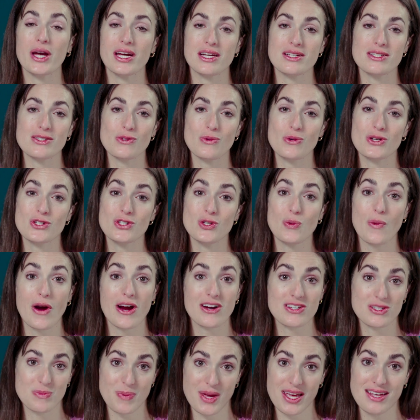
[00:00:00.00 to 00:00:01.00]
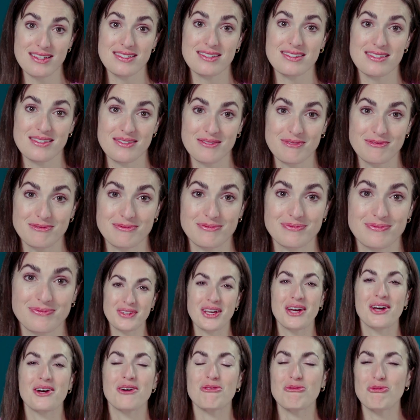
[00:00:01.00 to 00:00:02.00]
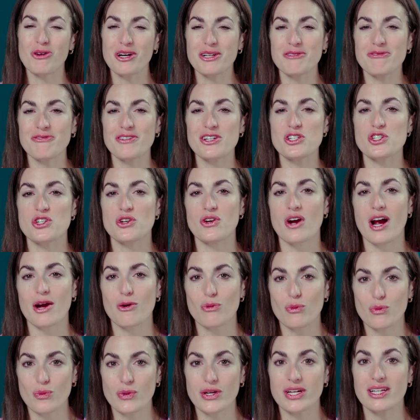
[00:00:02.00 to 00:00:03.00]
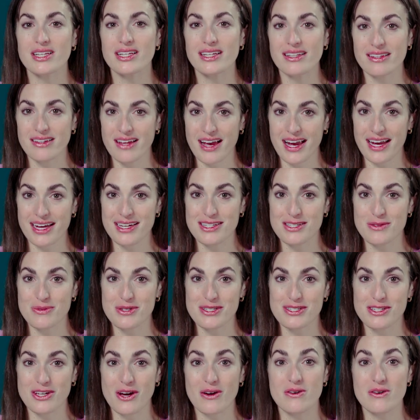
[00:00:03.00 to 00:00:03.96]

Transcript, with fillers: Wix or Squarespace. One feature I really liked was